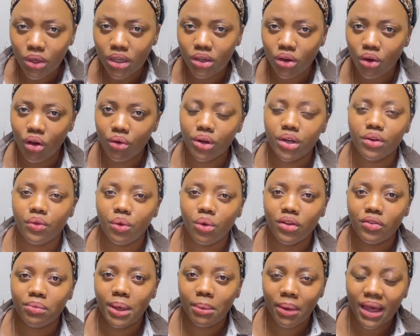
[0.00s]
got rid of all
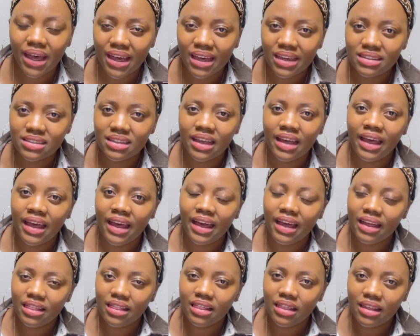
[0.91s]
of my bags,
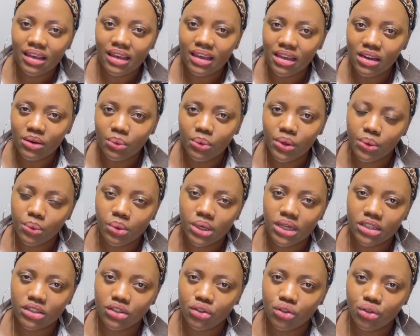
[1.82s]
and then we
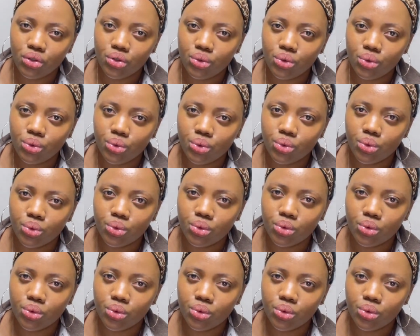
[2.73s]
went to